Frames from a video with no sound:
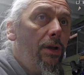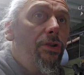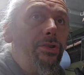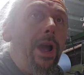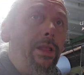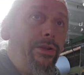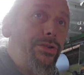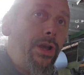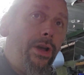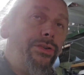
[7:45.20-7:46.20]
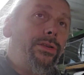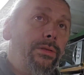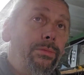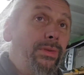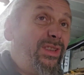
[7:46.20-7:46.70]
Charlotte Church,
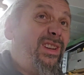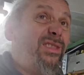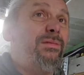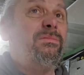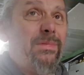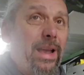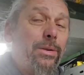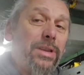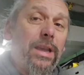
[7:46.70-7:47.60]
which is out